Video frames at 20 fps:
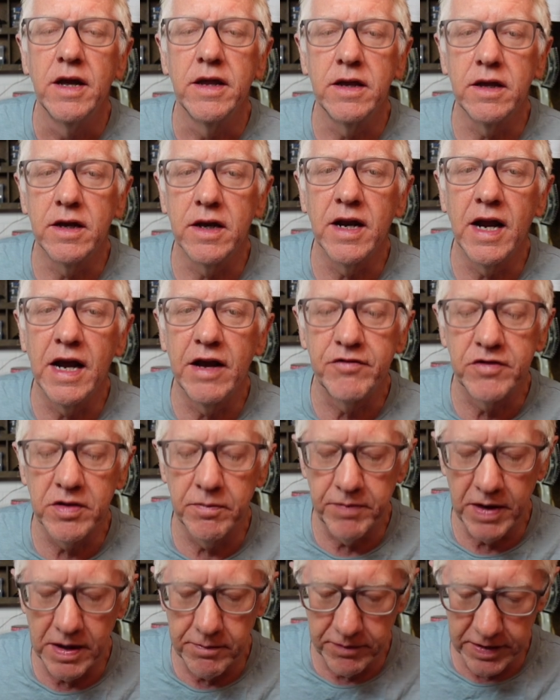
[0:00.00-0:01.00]
you're going to have to
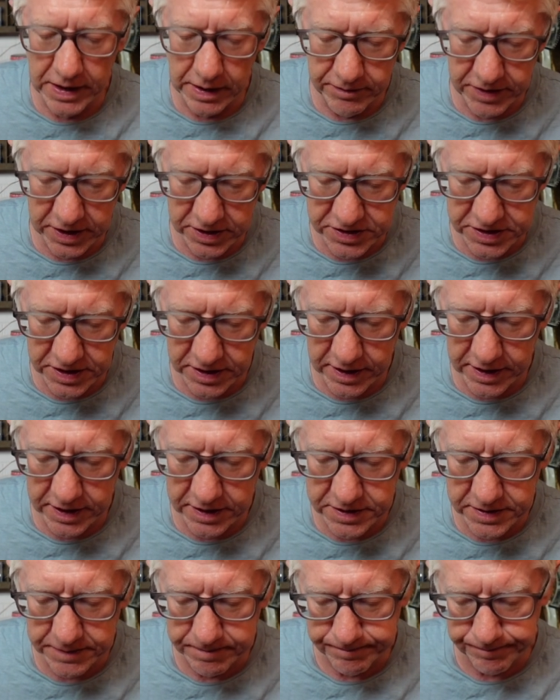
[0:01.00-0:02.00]
pump up your
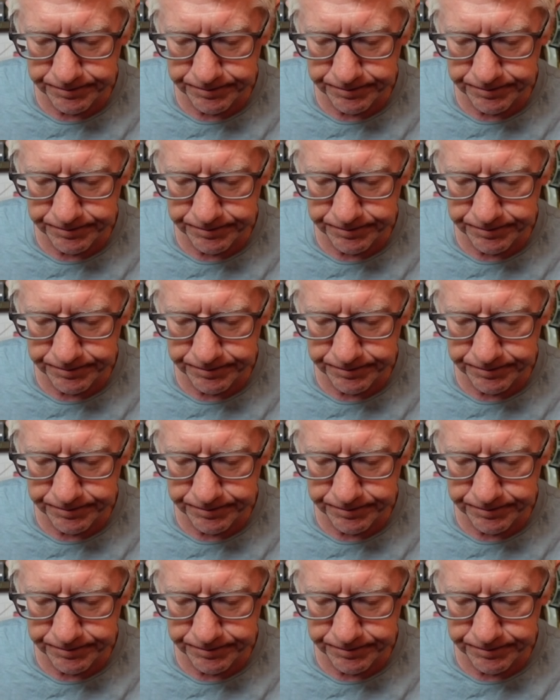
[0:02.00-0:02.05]
tyres.